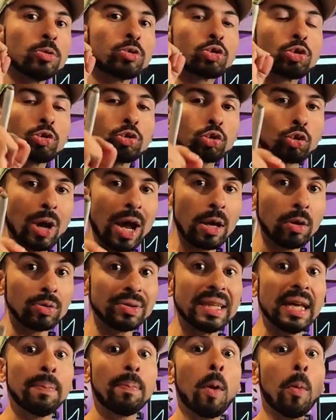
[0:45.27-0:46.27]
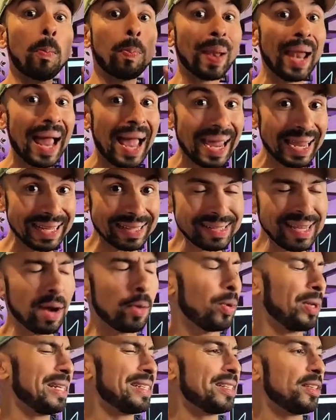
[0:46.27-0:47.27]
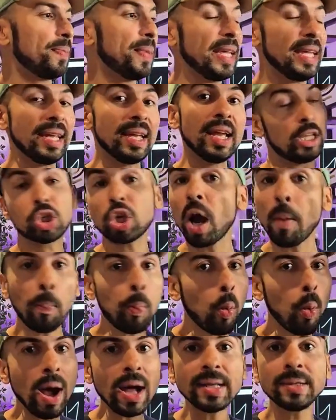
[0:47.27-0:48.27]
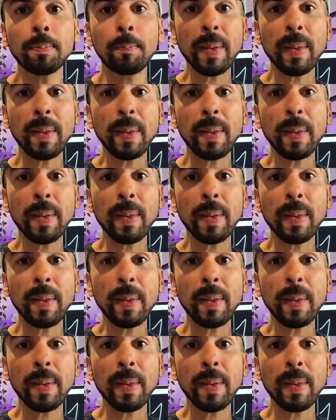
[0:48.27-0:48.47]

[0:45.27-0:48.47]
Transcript: control trial, double blind. Yeah, what does it mean? Top 1